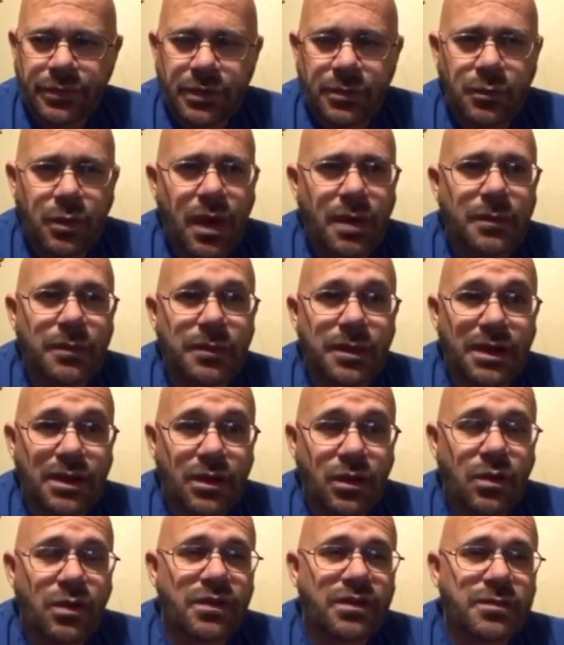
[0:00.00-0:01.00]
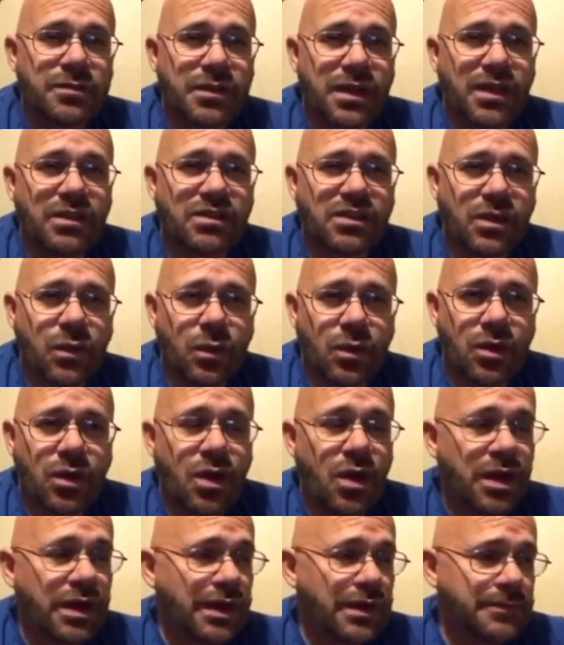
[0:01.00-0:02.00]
You probably noticed some things going on,